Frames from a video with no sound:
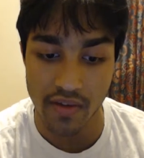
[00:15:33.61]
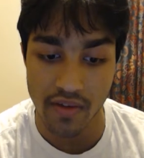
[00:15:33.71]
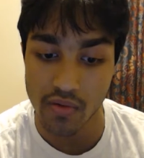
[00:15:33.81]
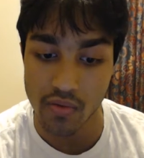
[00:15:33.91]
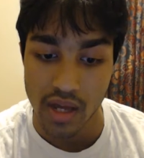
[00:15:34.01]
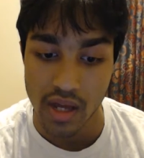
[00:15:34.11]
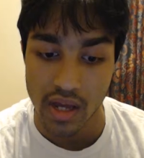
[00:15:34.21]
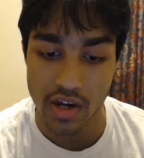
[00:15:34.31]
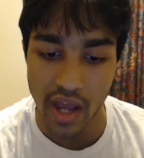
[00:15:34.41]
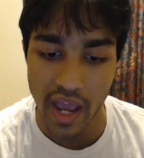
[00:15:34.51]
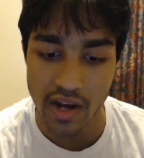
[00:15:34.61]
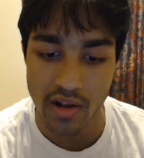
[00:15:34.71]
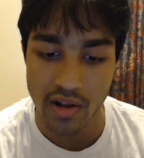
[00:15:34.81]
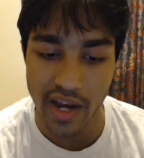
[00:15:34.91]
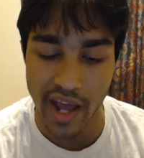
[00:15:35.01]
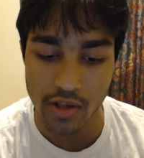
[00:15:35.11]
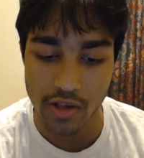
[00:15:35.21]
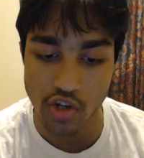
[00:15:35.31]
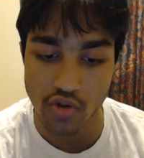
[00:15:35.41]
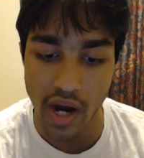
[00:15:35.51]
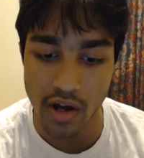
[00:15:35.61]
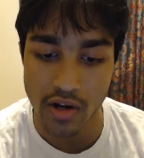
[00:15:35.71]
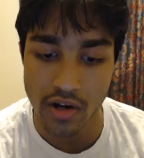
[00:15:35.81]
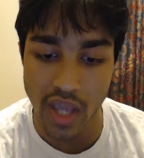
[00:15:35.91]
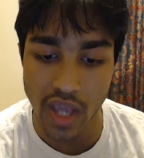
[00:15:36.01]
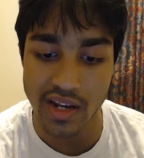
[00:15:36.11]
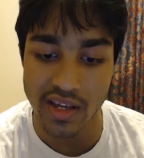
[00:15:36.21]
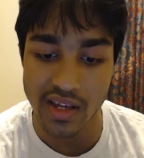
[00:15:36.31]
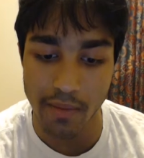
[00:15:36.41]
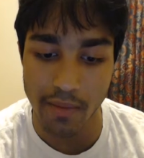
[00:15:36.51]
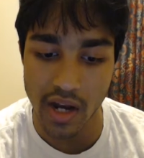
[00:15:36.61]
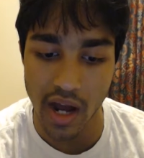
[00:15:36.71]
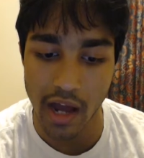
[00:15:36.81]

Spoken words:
But if you can handle it and actually try to understand and accept it,